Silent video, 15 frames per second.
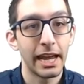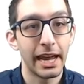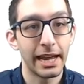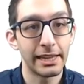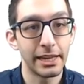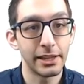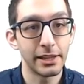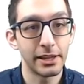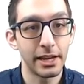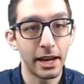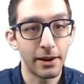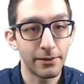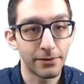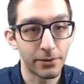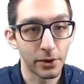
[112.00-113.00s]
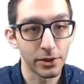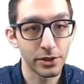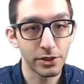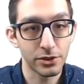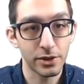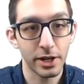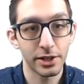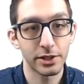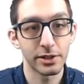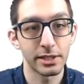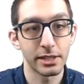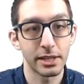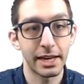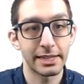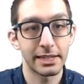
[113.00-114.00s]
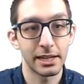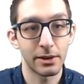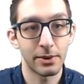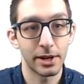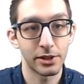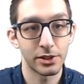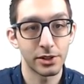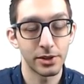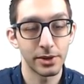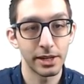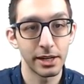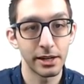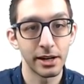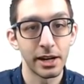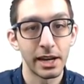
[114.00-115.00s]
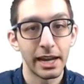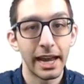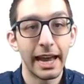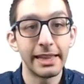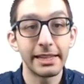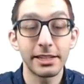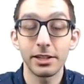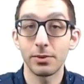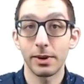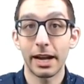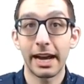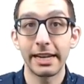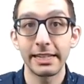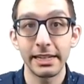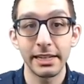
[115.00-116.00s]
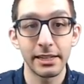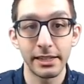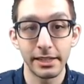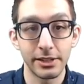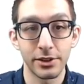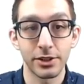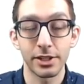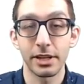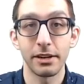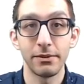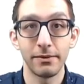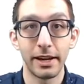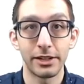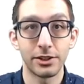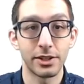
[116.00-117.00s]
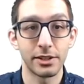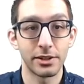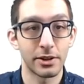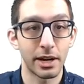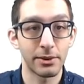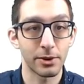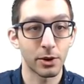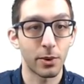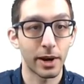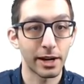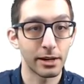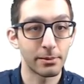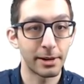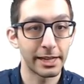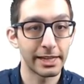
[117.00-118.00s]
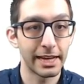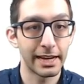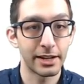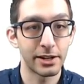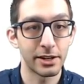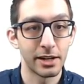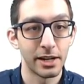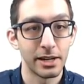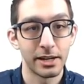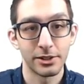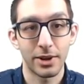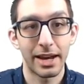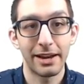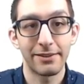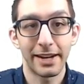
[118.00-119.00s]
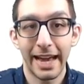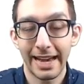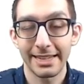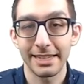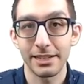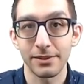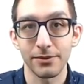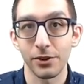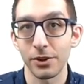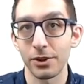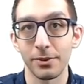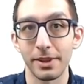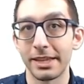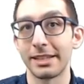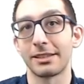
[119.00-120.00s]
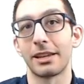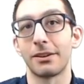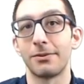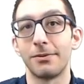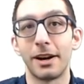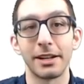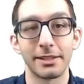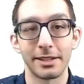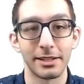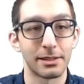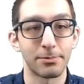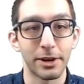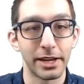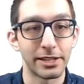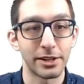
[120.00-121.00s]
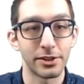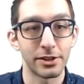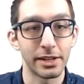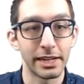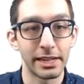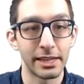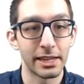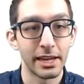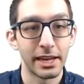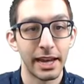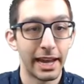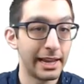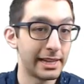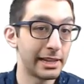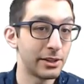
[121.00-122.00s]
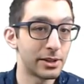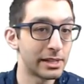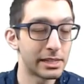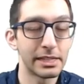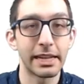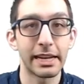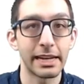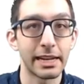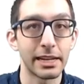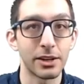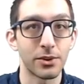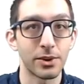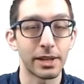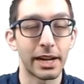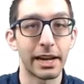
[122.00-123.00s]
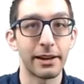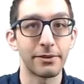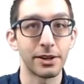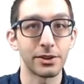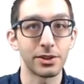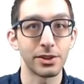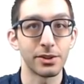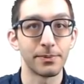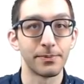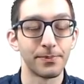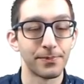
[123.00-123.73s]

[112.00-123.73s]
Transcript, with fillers: And then the folder structure is the last thing I wanted to show here. And this is what I did. These are just conventions. They're not required by the editor. So I have an assets folder with things like fonts and sprites underneath. And then you can see that getignore that I have here too.